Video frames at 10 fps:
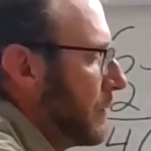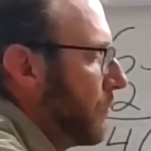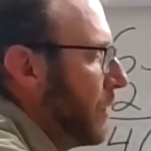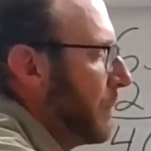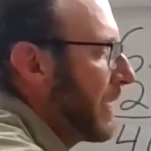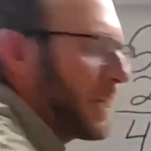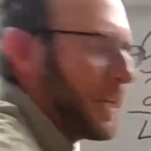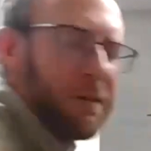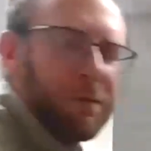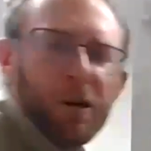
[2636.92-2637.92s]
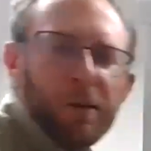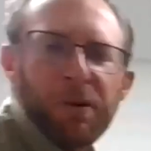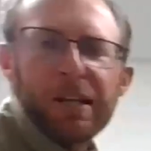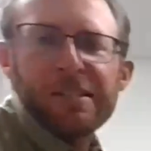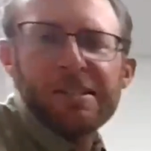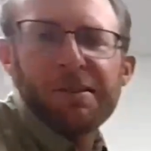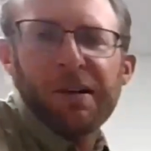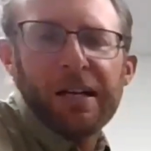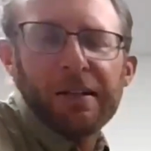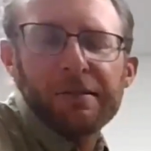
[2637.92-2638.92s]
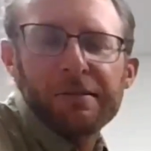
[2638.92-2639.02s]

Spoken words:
What am I going to get for a pregnancy rate?